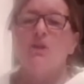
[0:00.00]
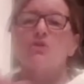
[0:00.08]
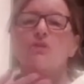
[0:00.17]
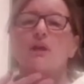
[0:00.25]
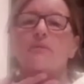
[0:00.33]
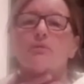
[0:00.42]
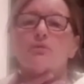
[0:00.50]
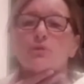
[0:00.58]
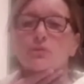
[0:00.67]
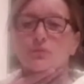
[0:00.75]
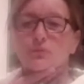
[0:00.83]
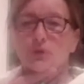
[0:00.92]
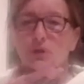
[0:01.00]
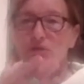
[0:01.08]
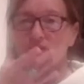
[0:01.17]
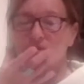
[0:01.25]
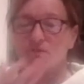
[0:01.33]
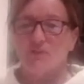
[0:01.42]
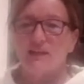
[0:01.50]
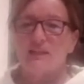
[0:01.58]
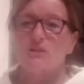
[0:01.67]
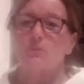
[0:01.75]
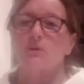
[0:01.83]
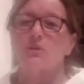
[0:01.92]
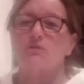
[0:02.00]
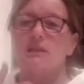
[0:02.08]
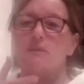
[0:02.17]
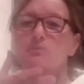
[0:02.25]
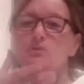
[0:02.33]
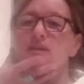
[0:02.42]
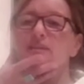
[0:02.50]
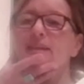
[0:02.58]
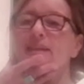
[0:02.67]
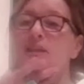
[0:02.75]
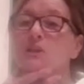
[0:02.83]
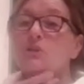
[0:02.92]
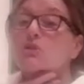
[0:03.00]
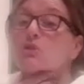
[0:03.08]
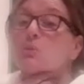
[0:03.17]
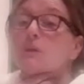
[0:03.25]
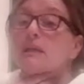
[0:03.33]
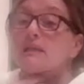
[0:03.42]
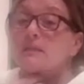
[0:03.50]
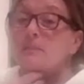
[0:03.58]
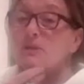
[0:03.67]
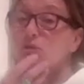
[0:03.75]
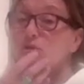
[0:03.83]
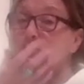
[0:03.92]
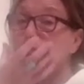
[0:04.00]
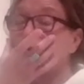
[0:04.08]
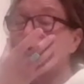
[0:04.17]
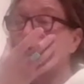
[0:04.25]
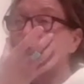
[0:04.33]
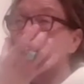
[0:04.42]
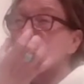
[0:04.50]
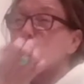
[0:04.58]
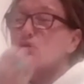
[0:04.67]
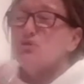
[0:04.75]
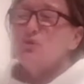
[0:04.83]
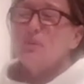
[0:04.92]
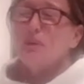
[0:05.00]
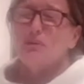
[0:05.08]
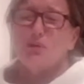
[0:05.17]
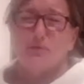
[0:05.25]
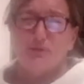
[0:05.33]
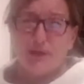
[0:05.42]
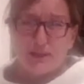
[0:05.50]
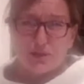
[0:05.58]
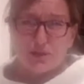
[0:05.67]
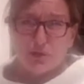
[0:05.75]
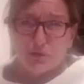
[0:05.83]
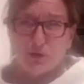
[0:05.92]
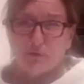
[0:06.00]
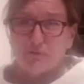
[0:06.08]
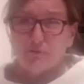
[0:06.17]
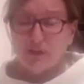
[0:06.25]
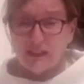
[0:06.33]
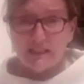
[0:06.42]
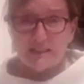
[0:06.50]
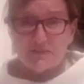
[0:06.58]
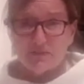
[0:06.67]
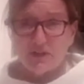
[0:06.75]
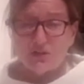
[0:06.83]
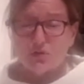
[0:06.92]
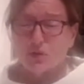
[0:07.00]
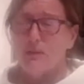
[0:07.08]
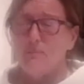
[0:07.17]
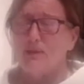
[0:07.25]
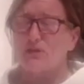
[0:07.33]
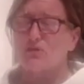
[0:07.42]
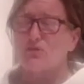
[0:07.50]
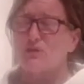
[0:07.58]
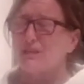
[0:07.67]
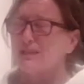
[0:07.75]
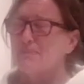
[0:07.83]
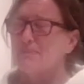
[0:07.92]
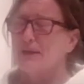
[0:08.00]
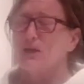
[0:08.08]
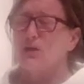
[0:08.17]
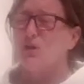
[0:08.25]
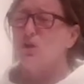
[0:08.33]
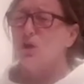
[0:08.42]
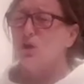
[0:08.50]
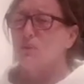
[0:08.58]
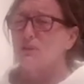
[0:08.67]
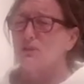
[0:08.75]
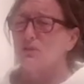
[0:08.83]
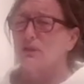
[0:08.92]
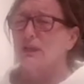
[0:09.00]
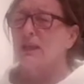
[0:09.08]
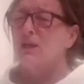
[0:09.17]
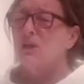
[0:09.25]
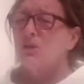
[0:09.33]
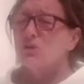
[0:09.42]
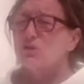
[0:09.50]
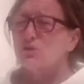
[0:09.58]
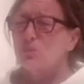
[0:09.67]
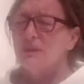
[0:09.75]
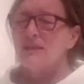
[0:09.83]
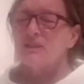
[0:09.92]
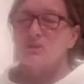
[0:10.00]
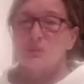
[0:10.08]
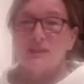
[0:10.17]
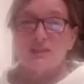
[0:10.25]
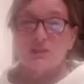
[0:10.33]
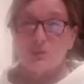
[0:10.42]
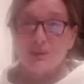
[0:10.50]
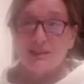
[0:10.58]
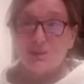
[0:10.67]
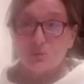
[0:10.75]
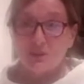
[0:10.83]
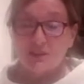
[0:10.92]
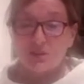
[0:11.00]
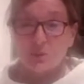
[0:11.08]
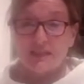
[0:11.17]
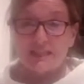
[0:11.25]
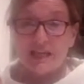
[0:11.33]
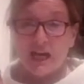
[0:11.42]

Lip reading: Travel to your throat and face. When you're ready, breathe in. Squeeze the muscles of your throat. Screw up your face so you've got the funniest face you can imagine. It doesn't matter. No one's looking. Squeeze, squeeze, squeeze, squeeze, squeeze.